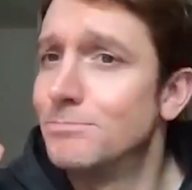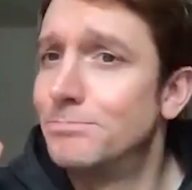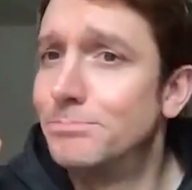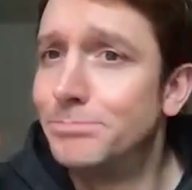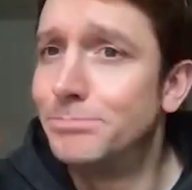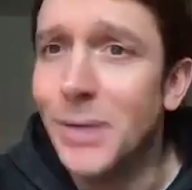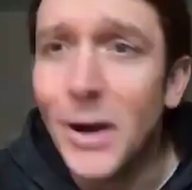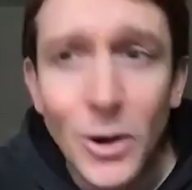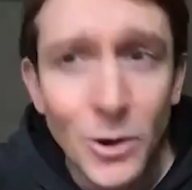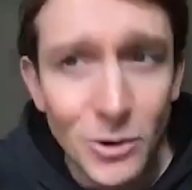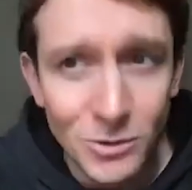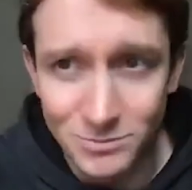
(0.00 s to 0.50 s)

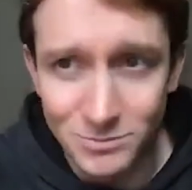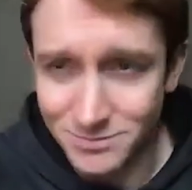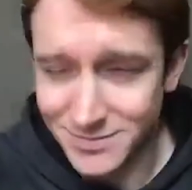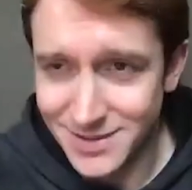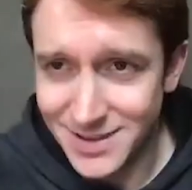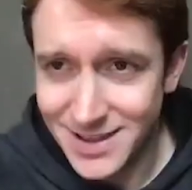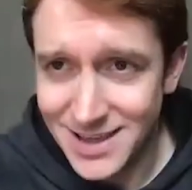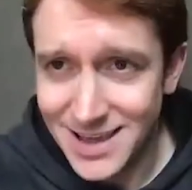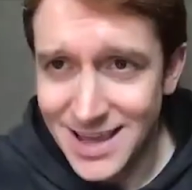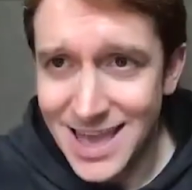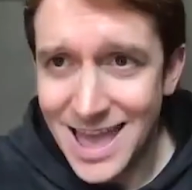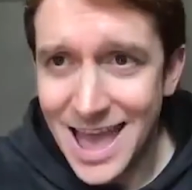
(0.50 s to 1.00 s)
Boom.
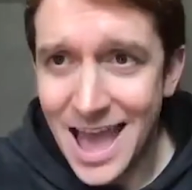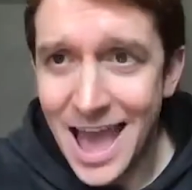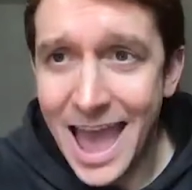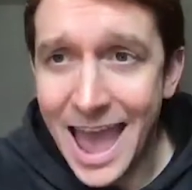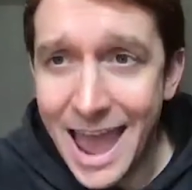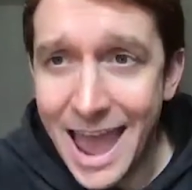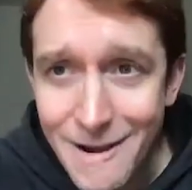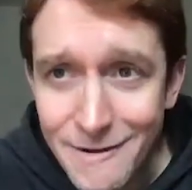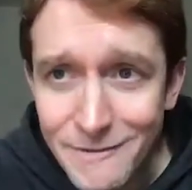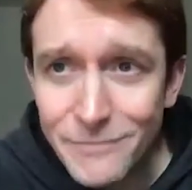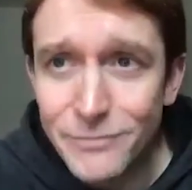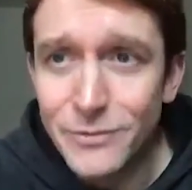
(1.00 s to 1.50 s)

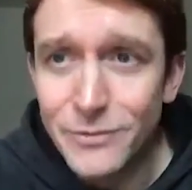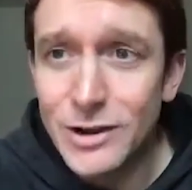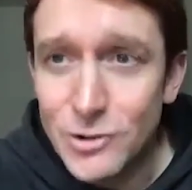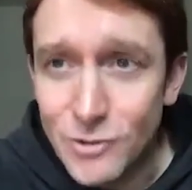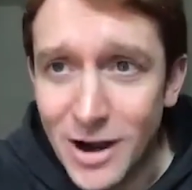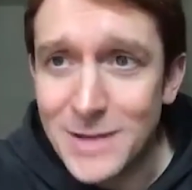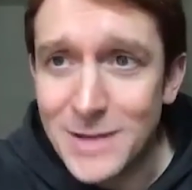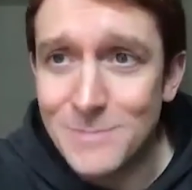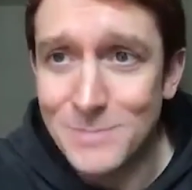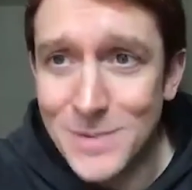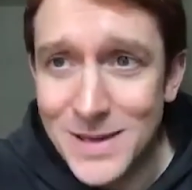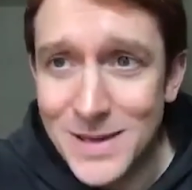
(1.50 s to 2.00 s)
Every
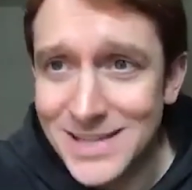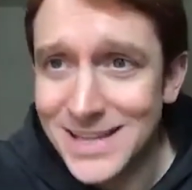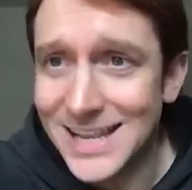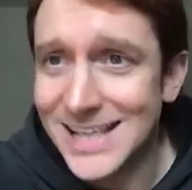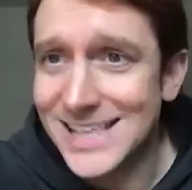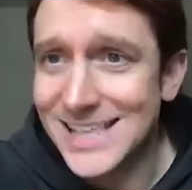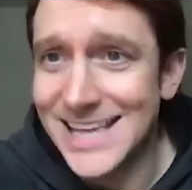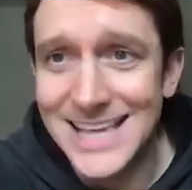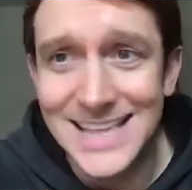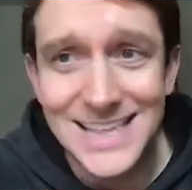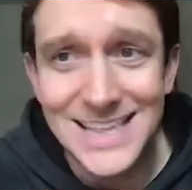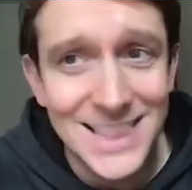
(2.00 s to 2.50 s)
great business
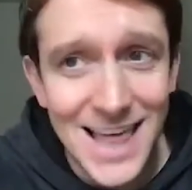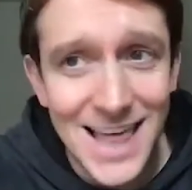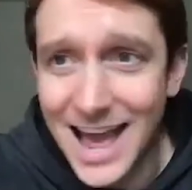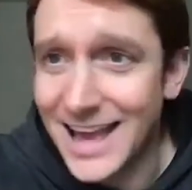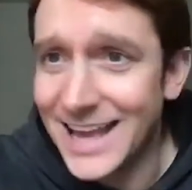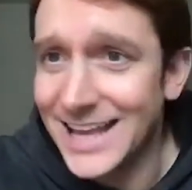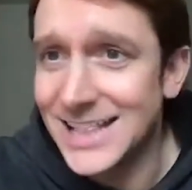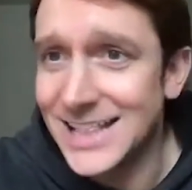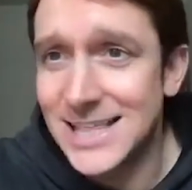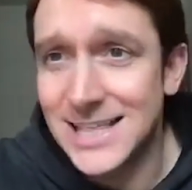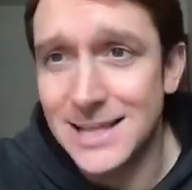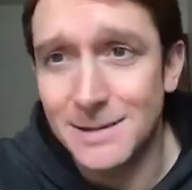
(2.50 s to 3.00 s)
is that.
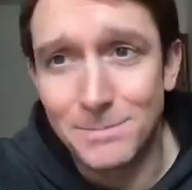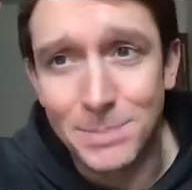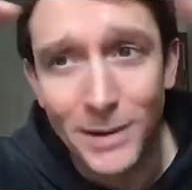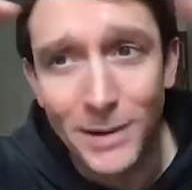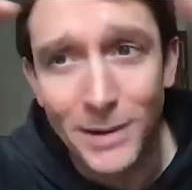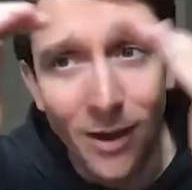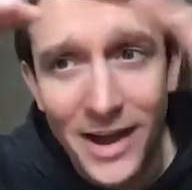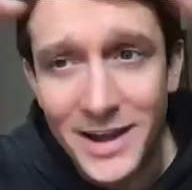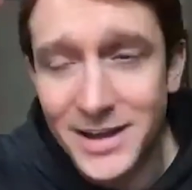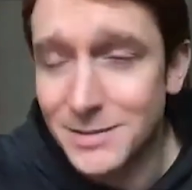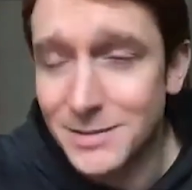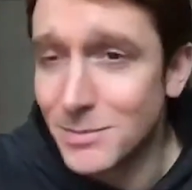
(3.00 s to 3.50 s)
It's
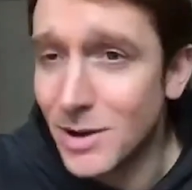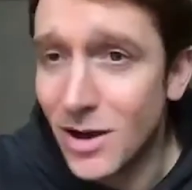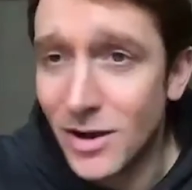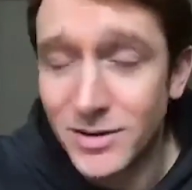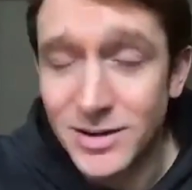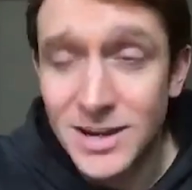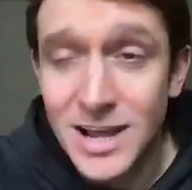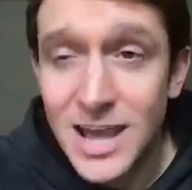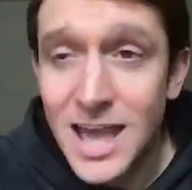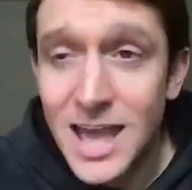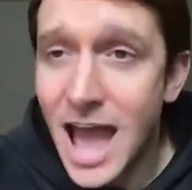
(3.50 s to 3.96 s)
supply and demand.